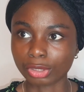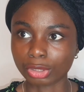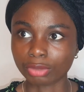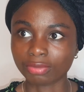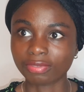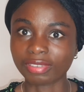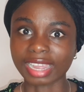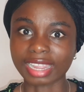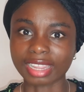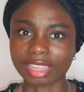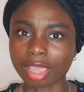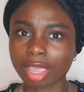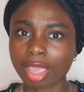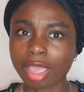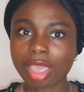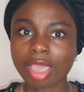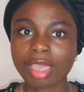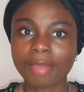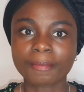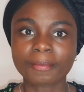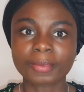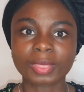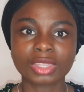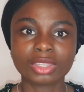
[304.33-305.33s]

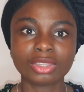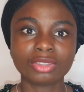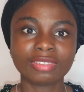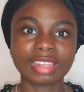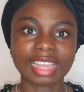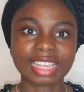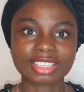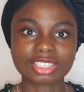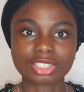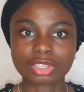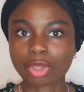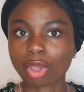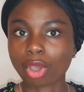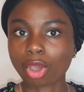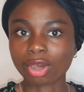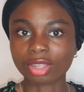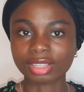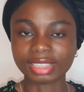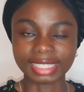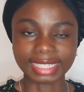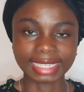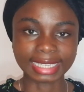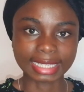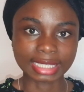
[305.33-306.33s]
you like scored
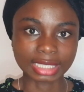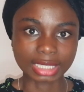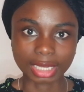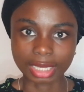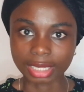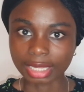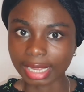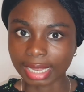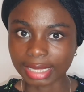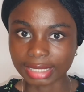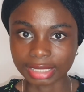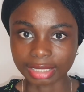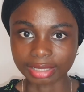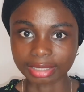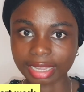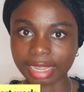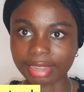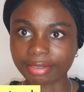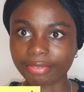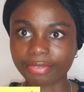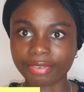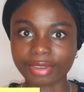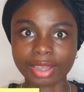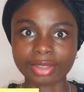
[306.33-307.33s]
the internet and
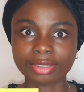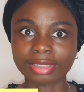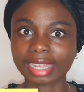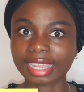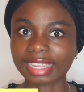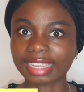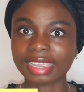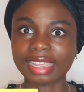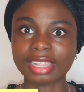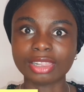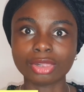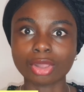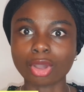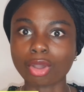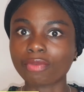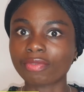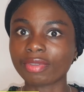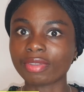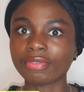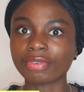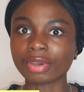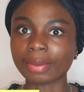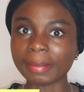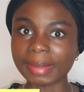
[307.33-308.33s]
like found like a lot of
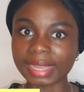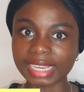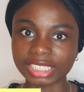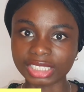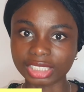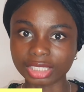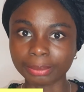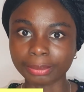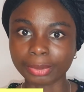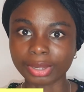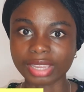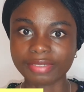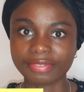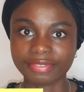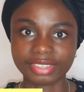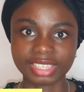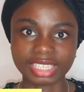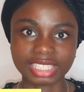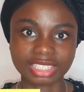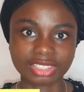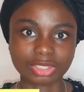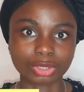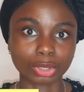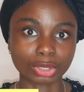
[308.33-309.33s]
information, but if
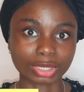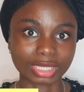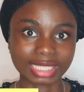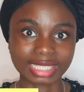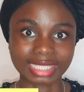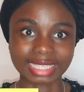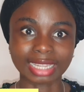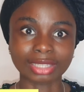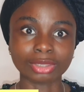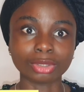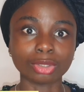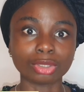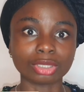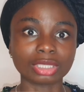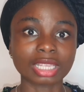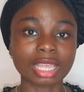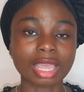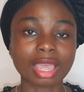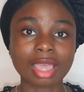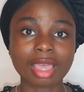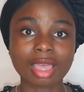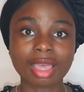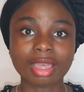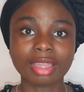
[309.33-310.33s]
these sources are not
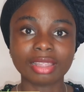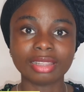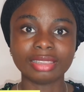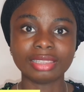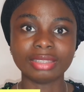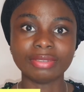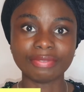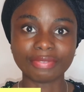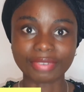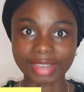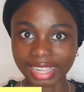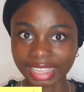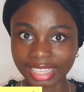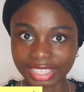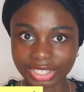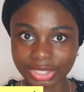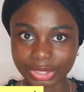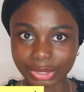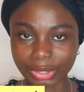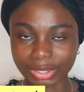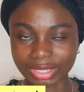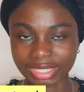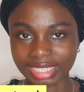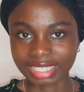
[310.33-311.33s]
the valid
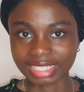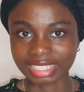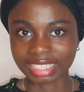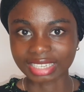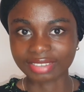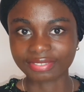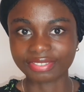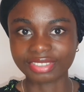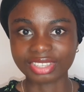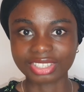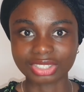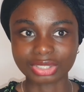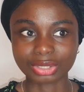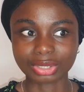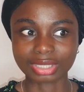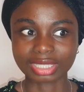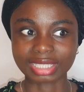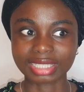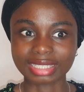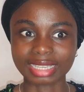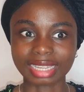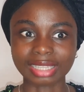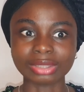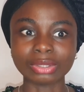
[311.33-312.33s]
sources, if these sources
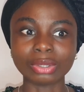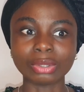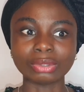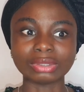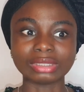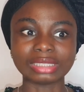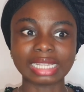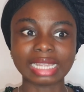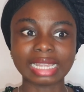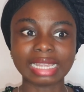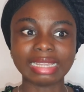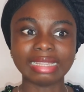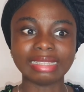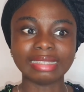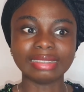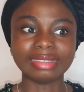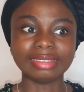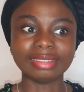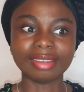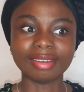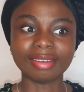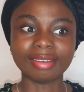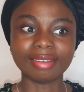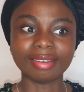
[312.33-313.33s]
are not
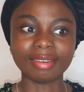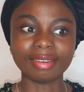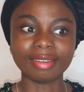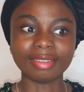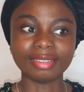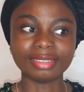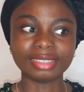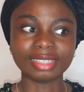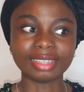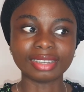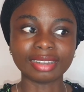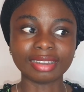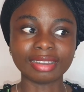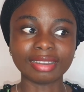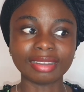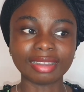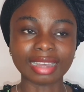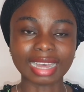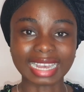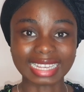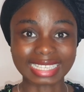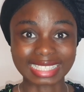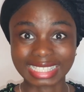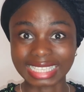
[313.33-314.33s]
the
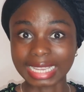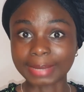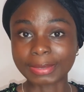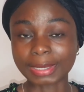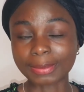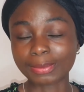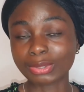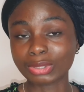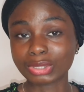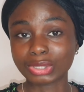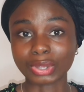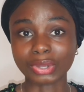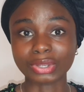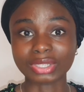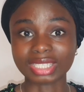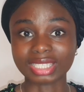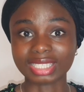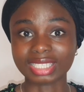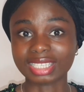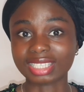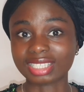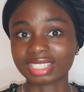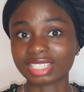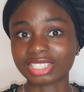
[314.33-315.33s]
acceptable
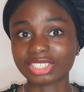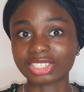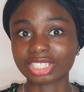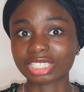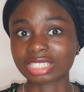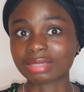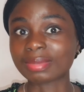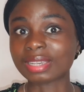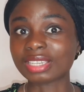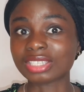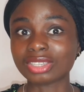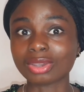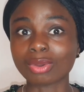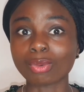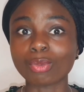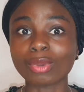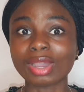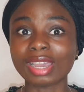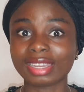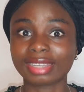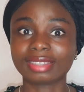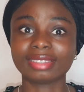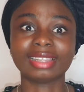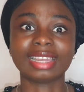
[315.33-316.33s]
sources, it just makes your
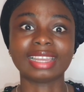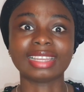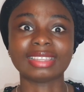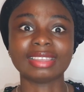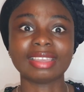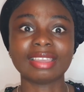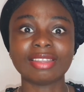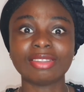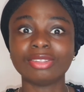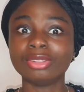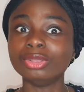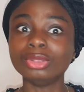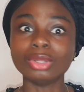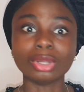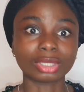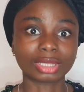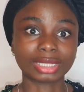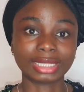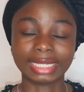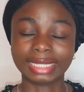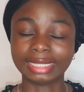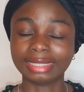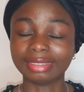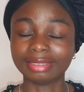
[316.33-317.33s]
work like
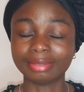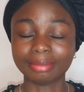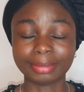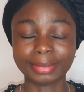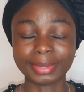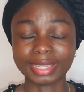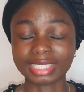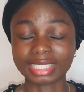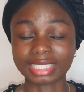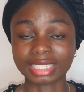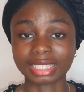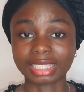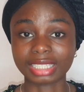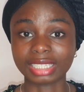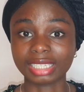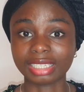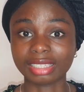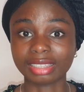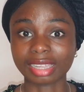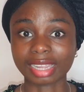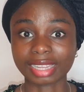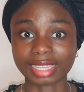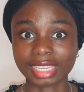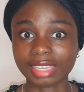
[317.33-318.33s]
nothing basically.
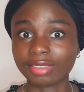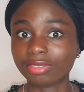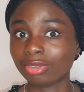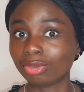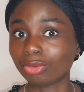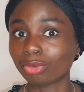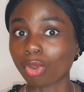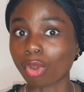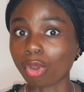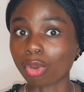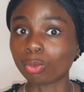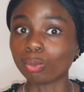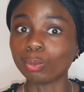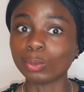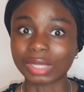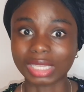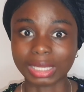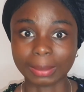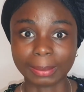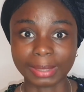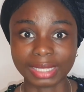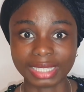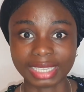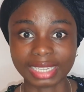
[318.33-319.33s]
Like if you go on
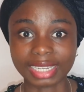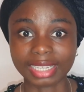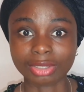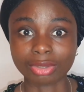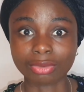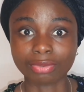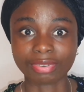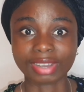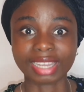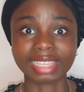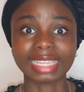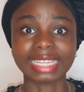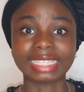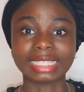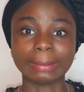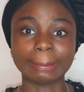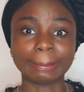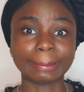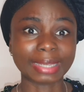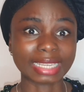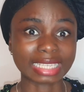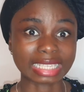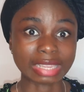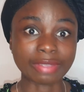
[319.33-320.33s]
Wikipedia and you find like the
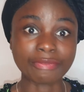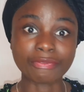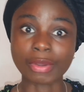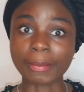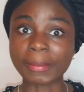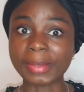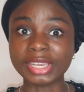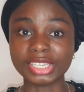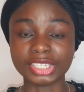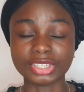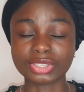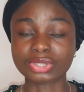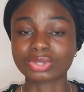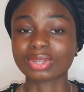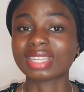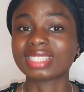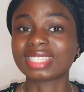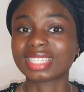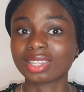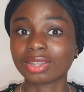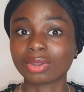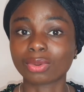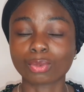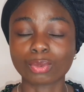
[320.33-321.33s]
best information to answer
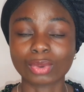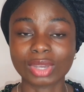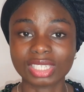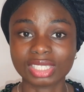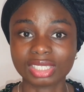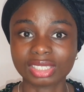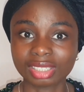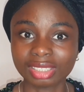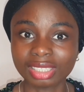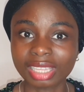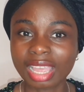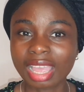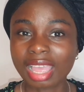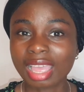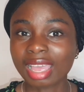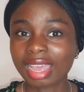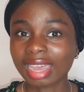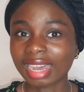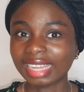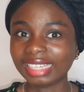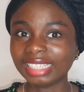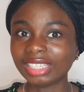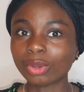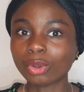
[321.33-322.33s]
your question
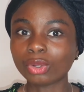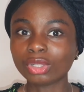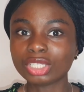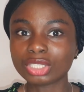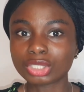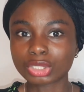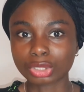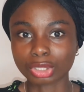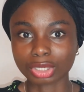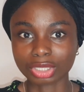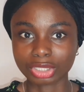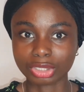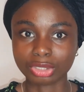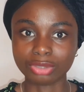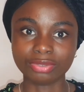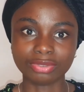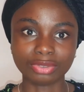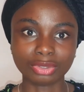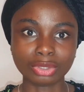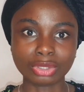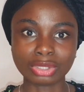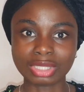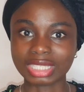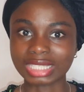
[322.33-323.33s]
and the only source you've
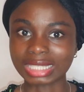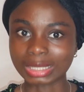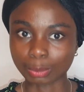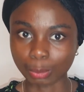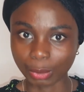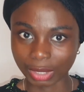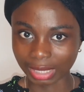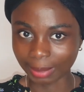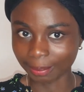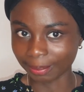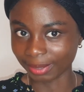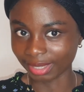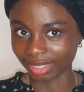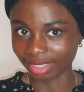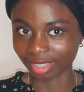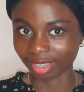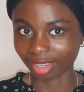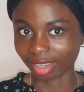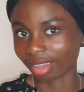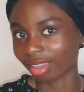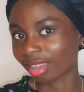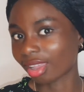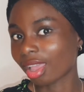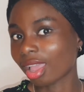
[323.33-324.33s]
used is
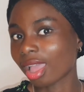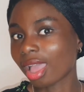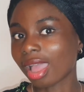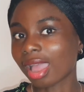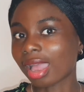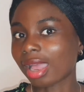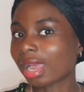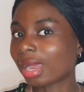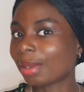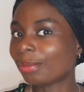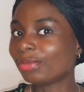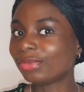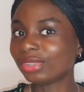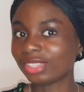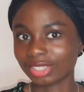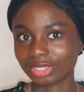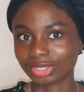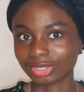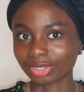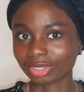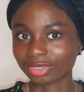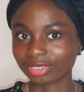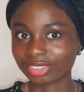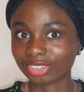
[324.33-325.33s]
Wikipedia, I'm really
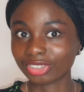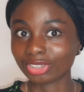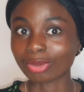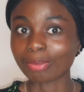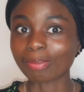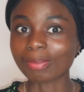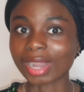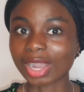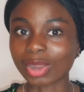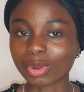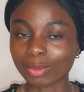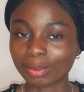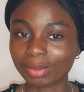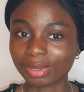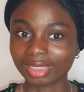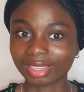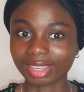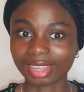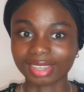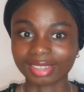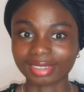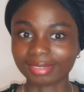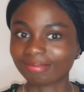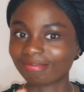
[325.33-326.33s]
sorry, your mark will be
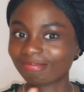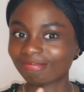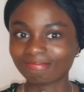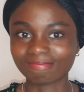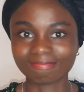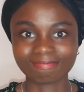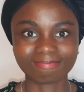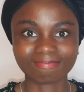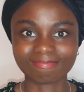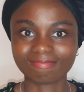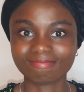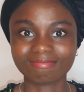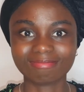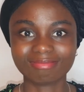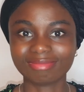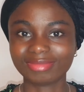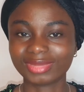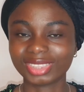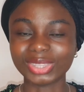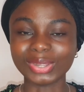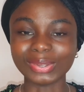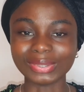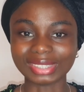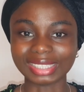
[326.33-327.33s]
like
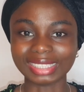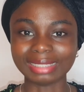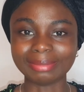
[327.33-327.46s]
nothing